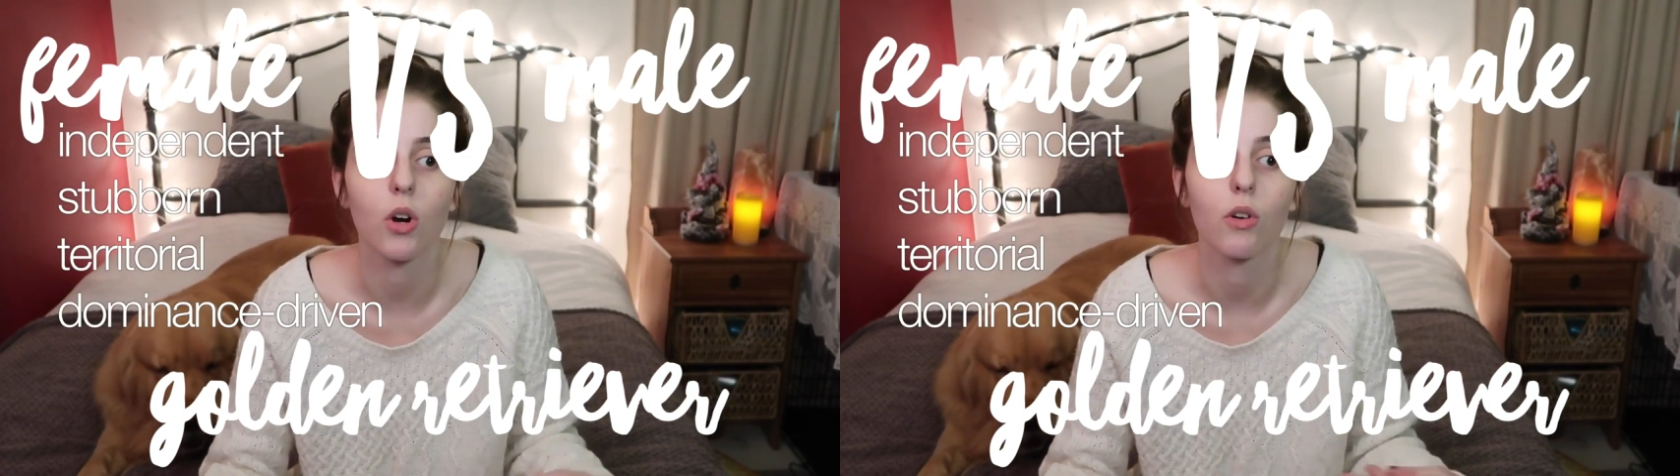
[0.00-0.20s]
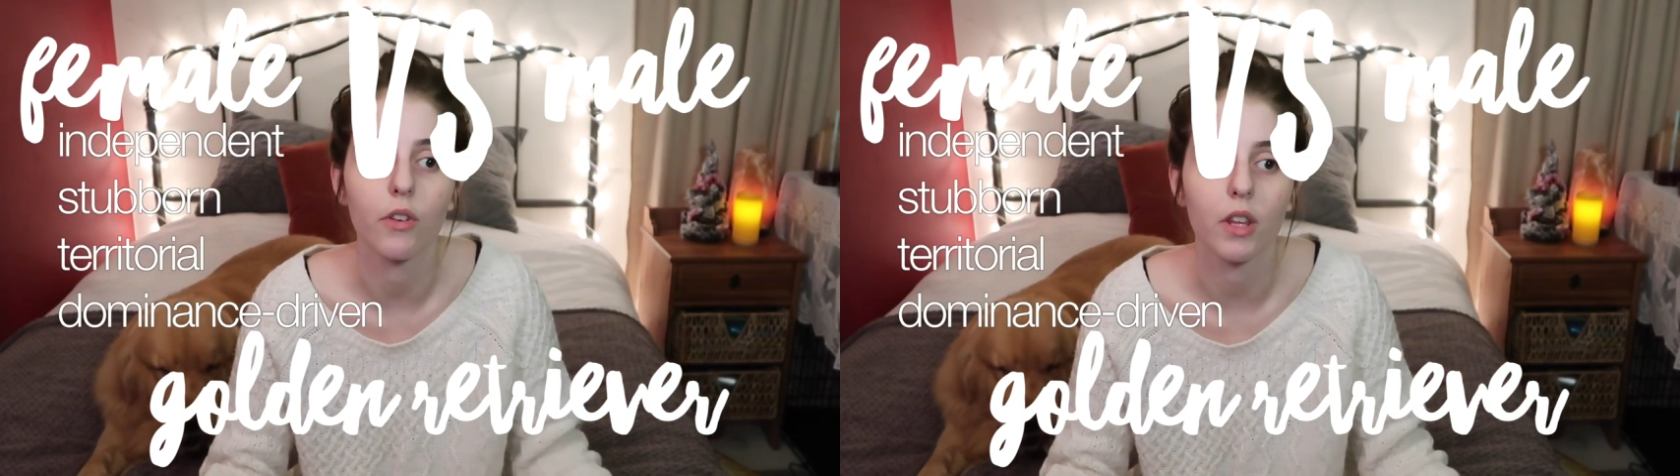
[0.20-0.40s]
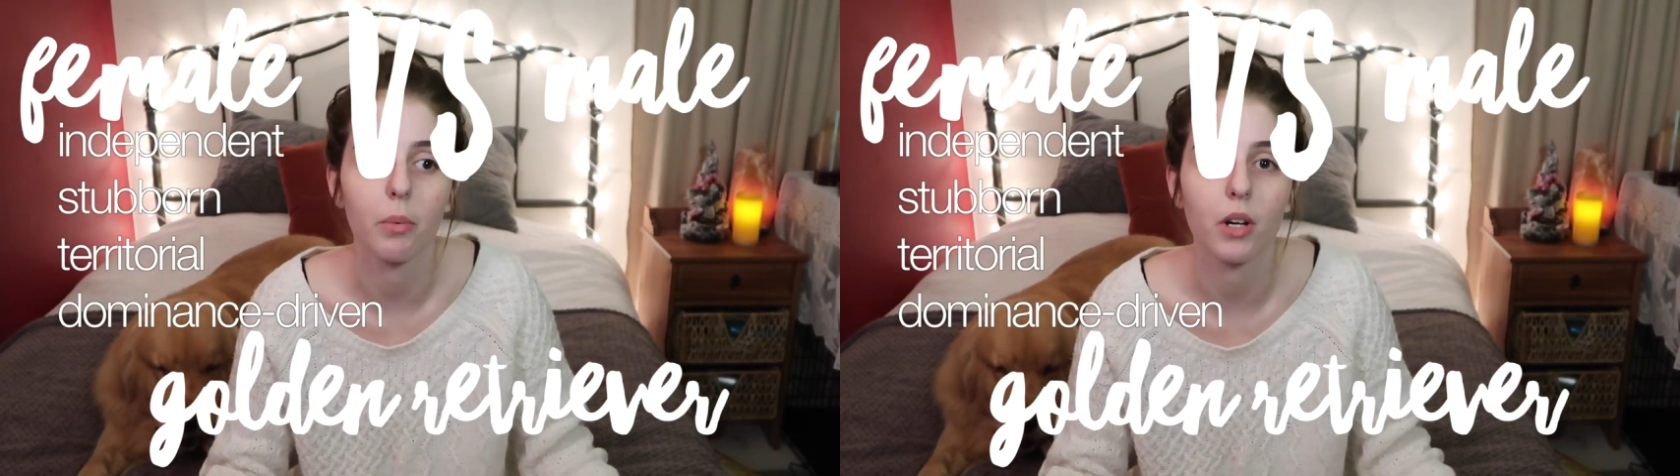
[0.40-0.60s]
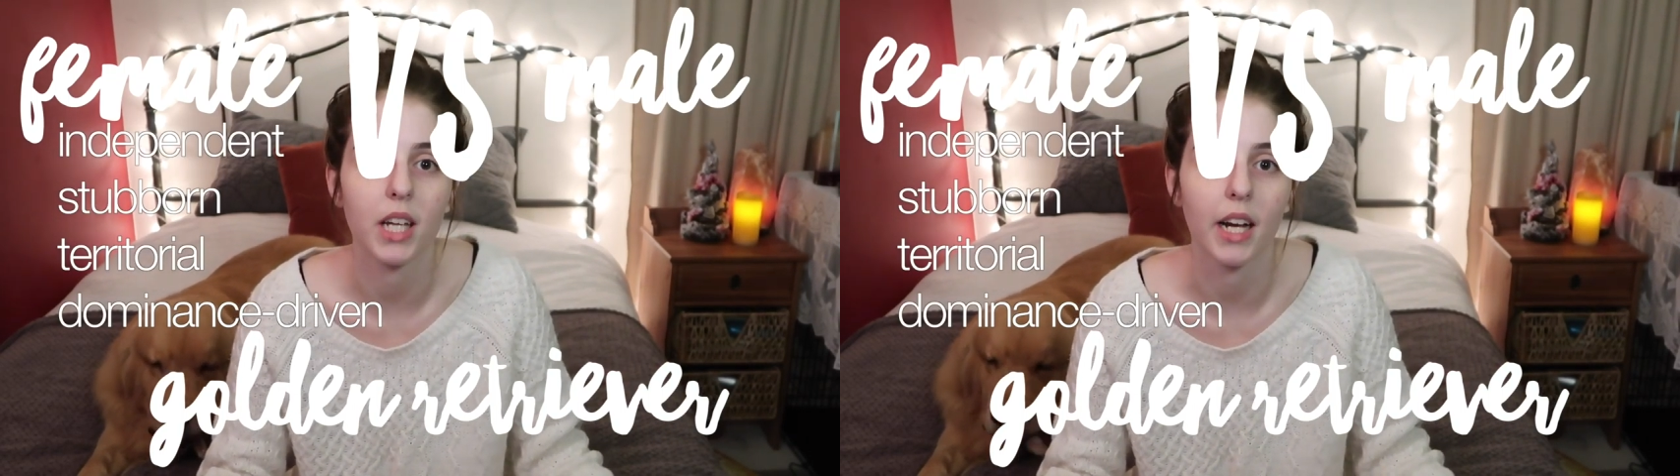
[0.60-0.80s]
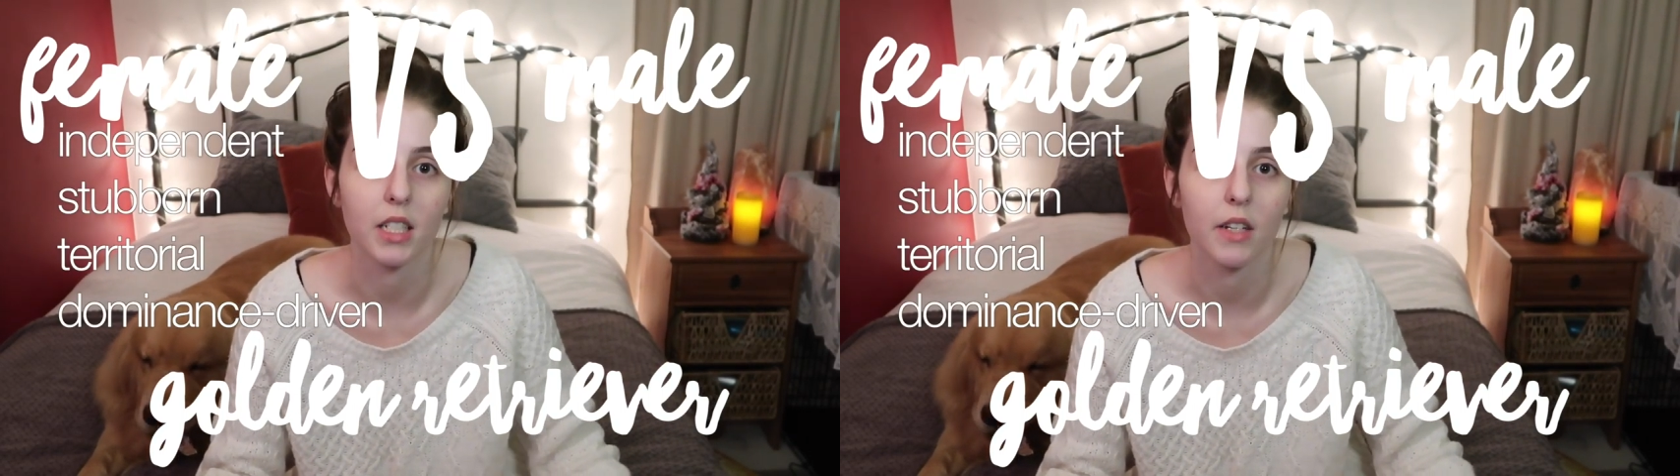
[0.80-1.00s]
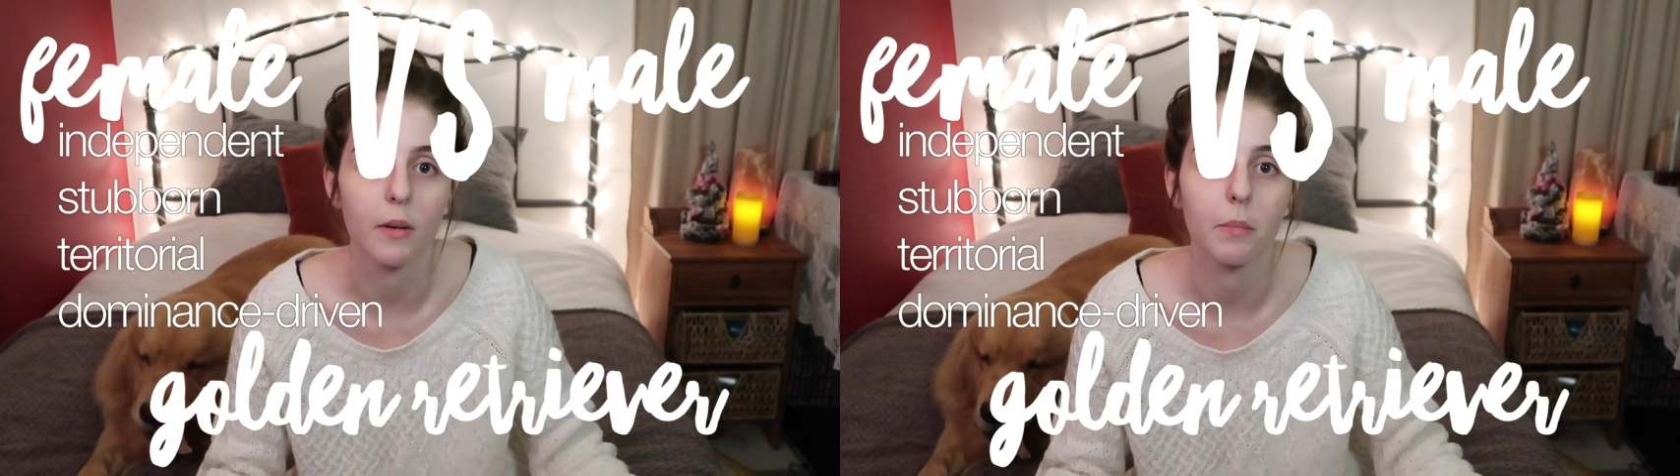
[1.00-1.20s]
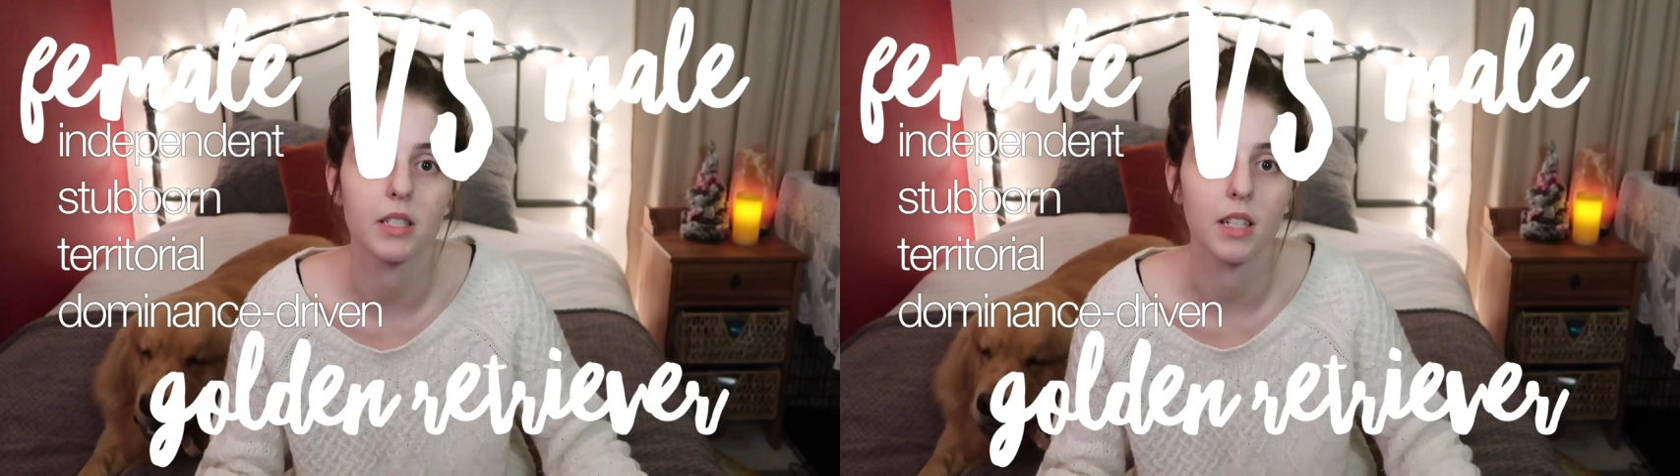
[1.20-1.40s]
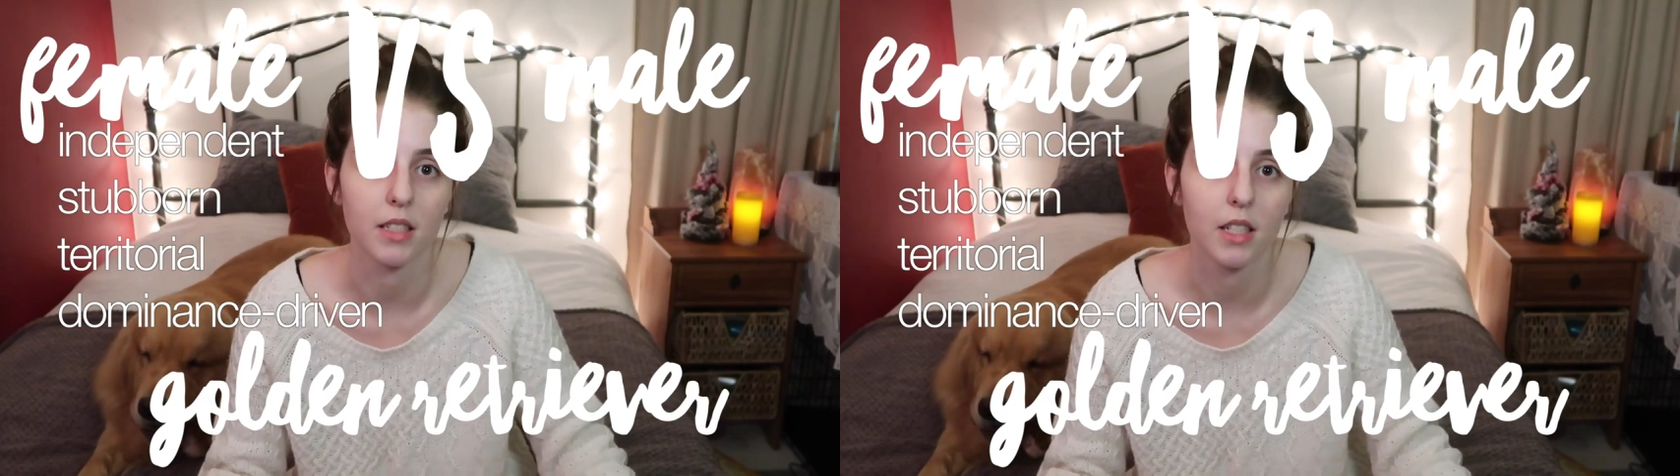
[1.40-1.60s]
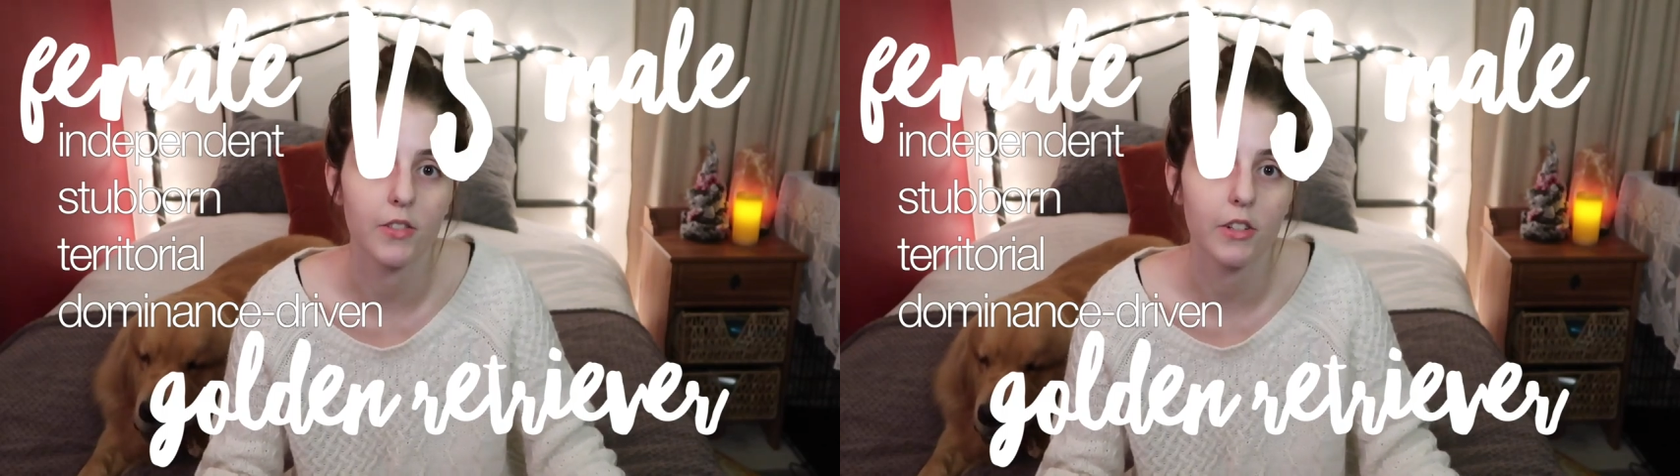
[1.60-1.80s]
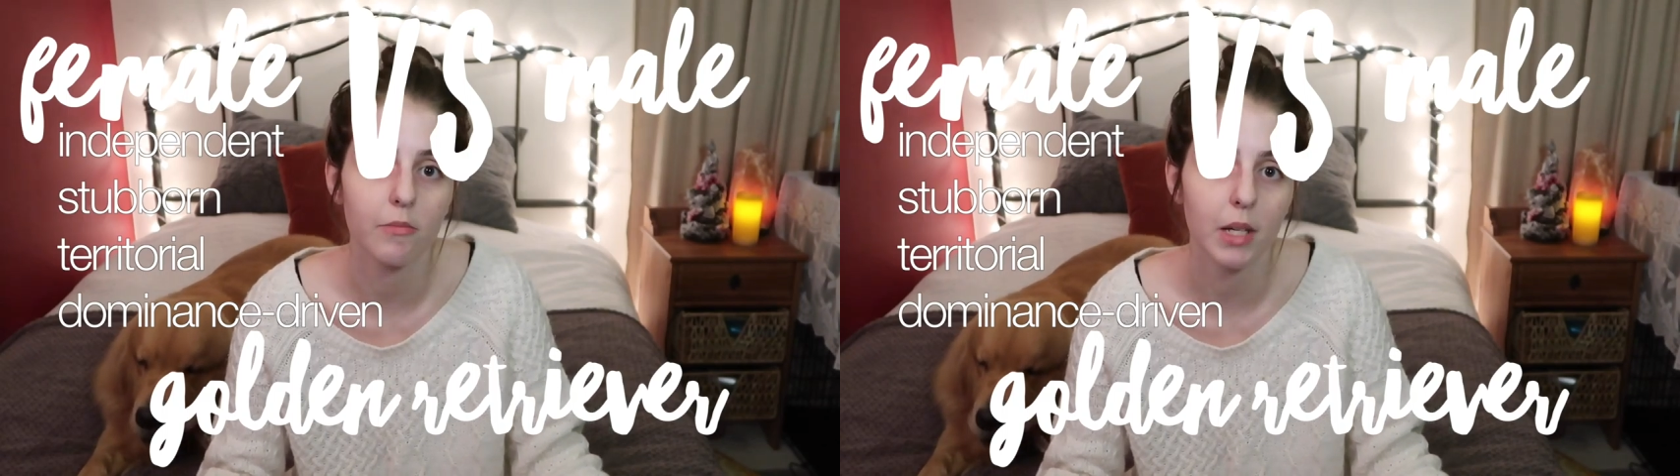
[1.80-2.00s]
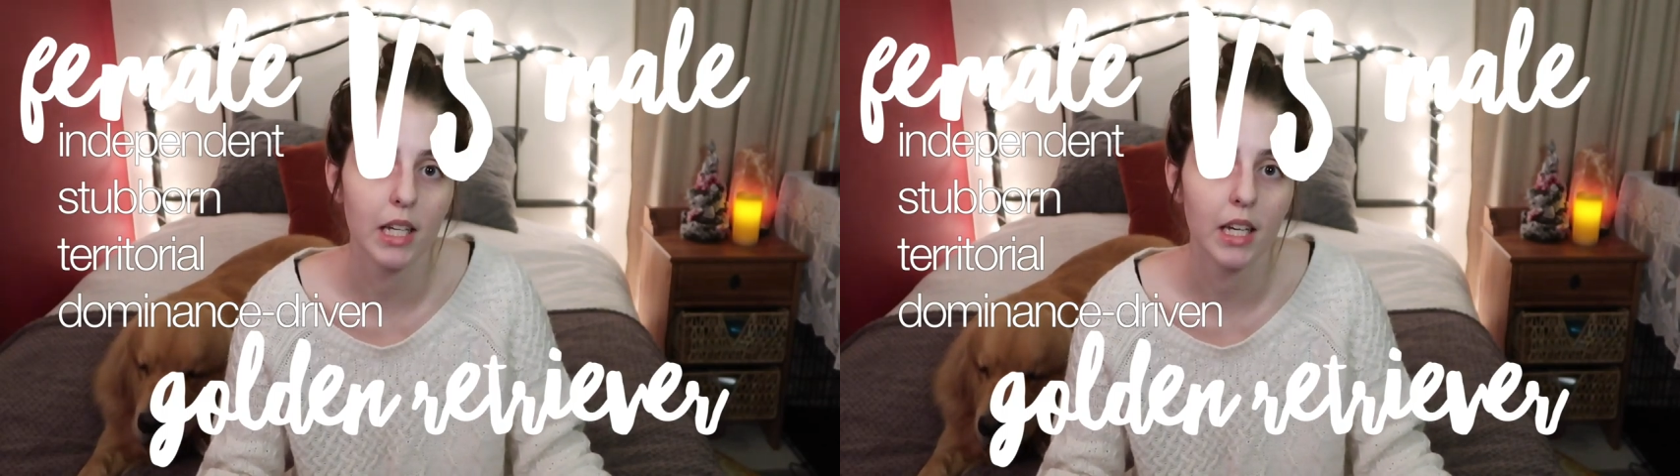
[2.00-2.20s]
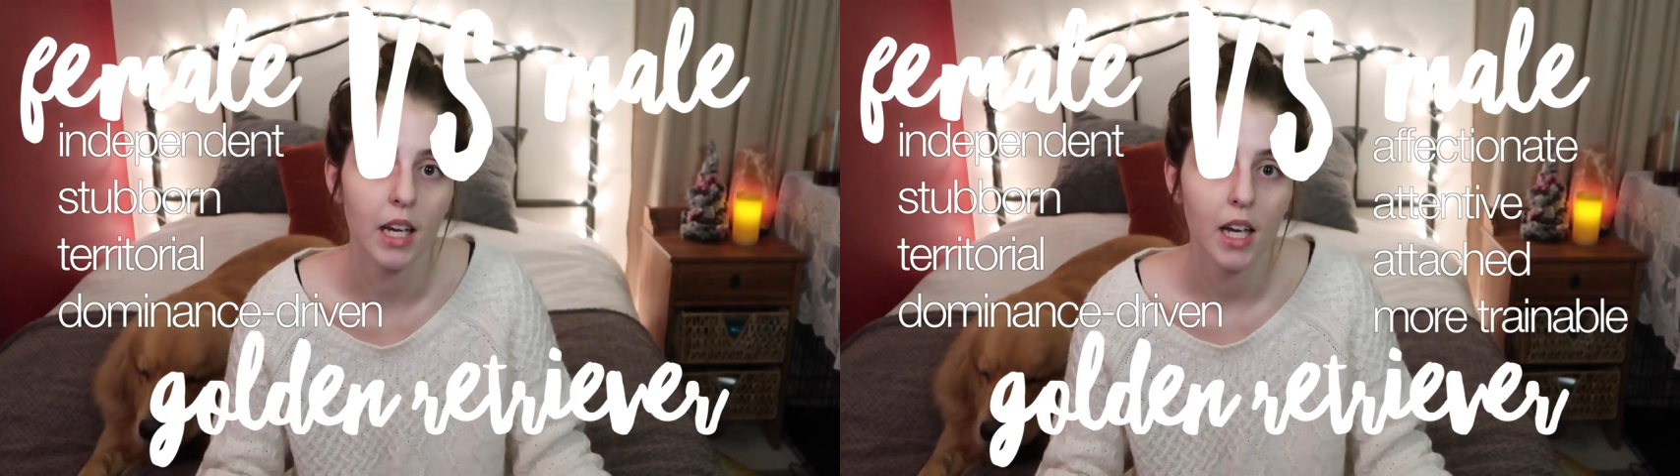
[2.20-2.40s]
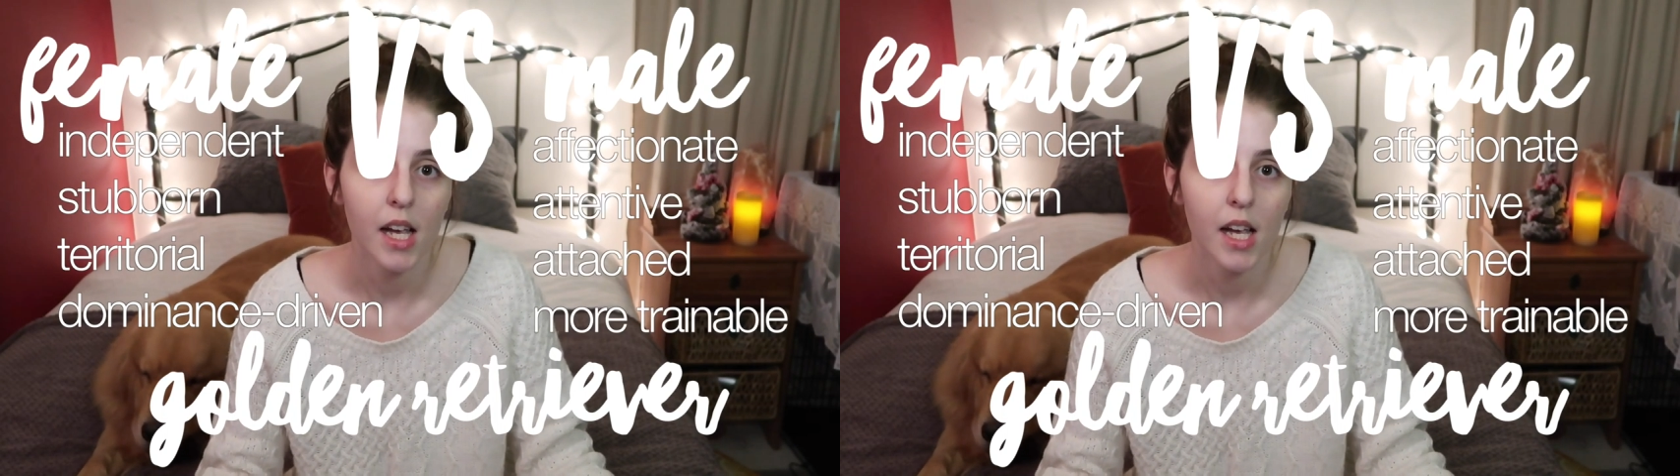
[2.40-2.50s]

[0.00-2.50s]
overly protective and possessive of me